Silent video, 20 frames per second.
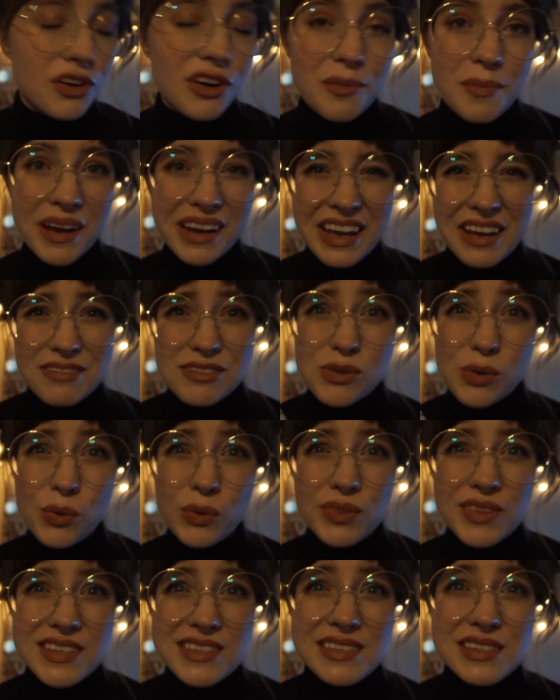I might have to
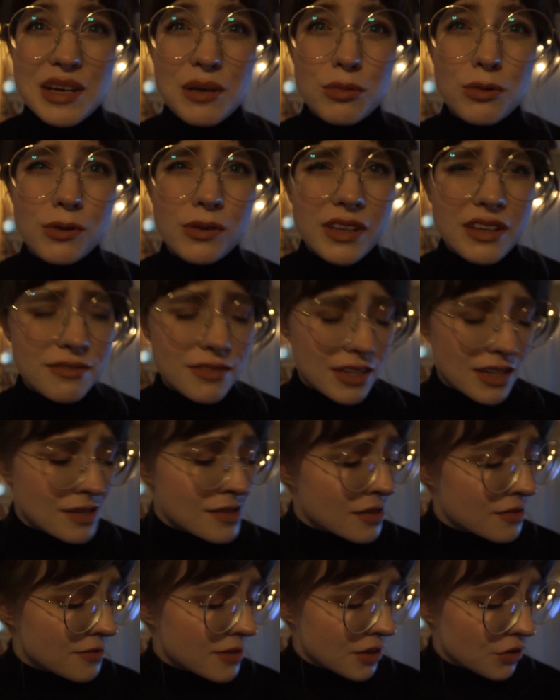hold this double if it
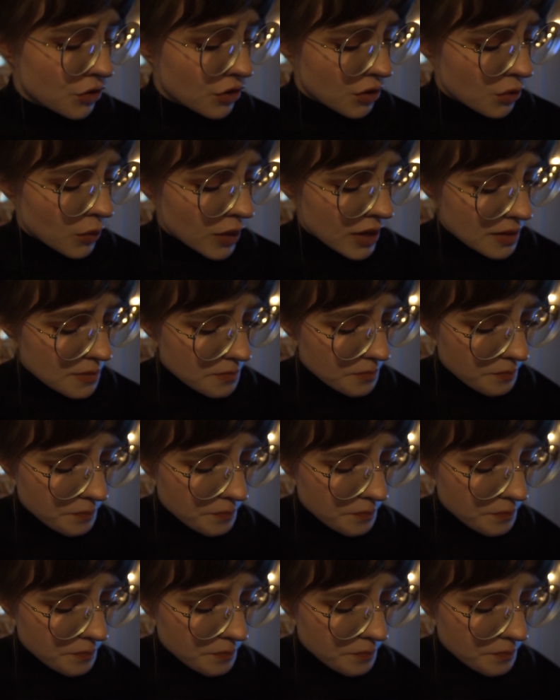is a fingering weight.